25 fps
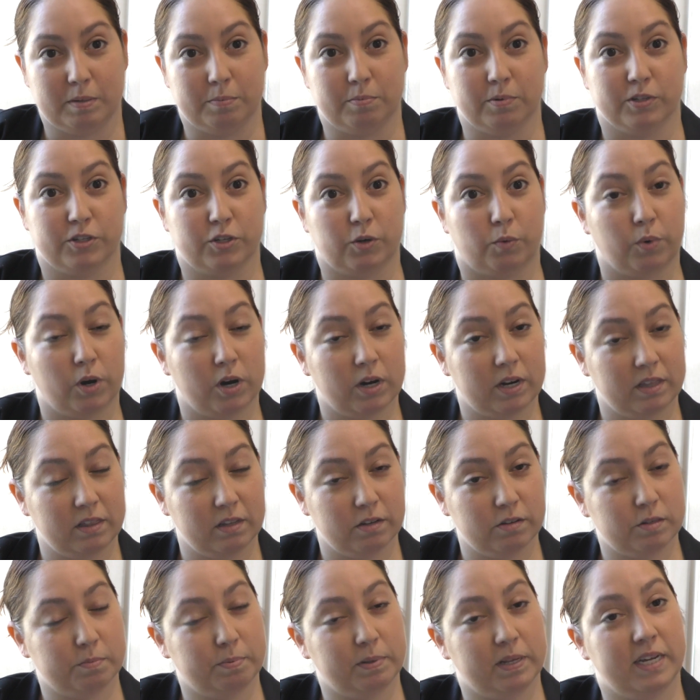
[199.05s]
people to work in
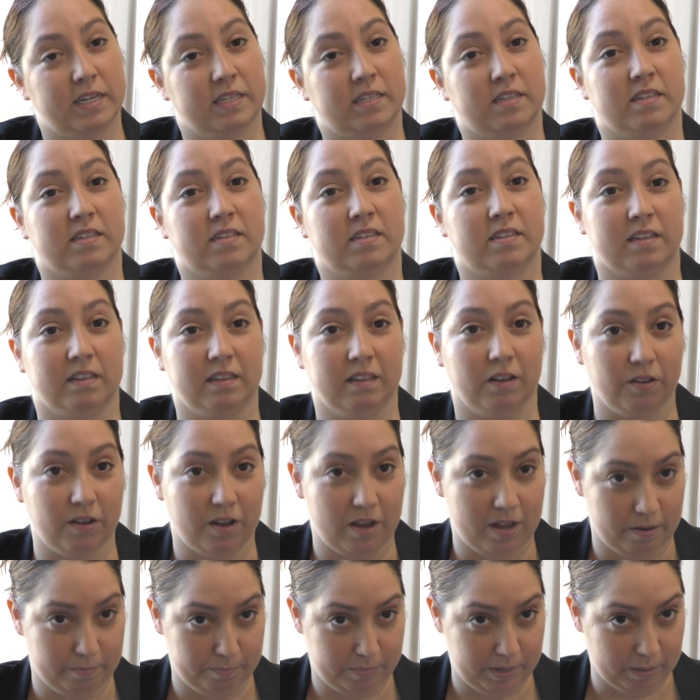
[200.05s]
those places,
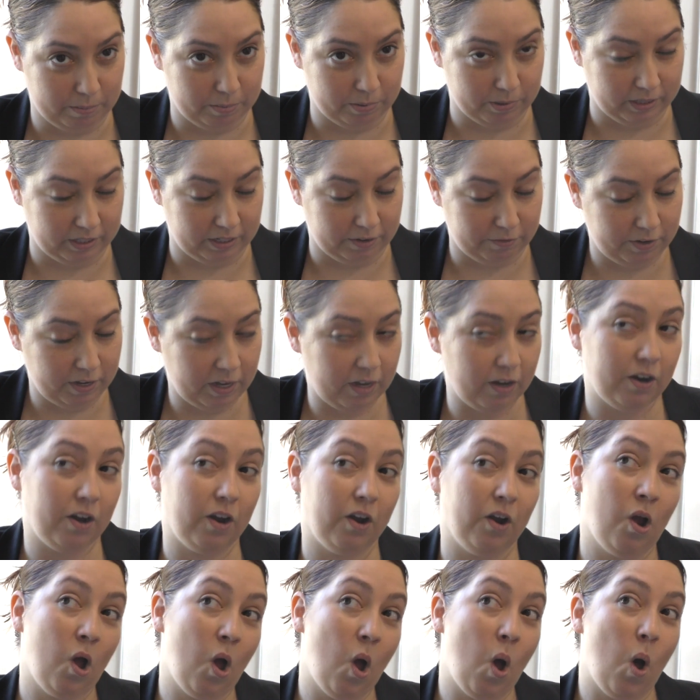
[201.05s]
and people live
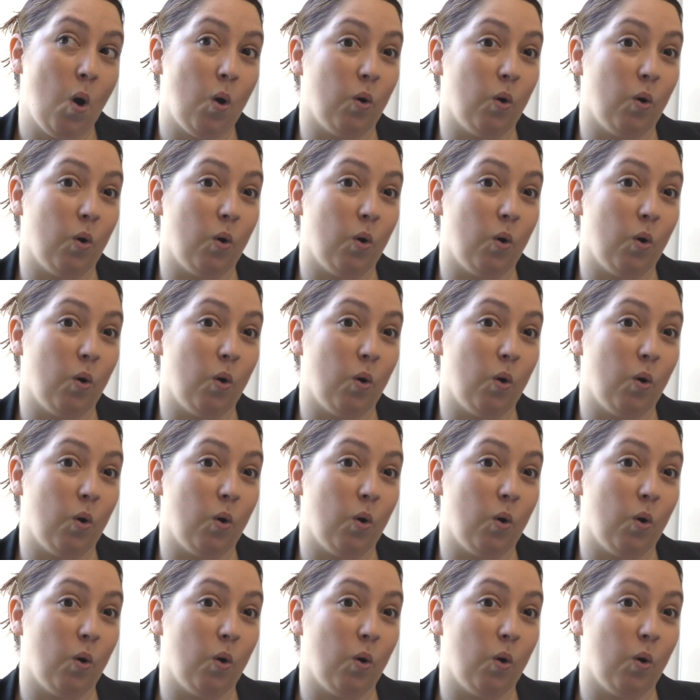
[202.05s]
here,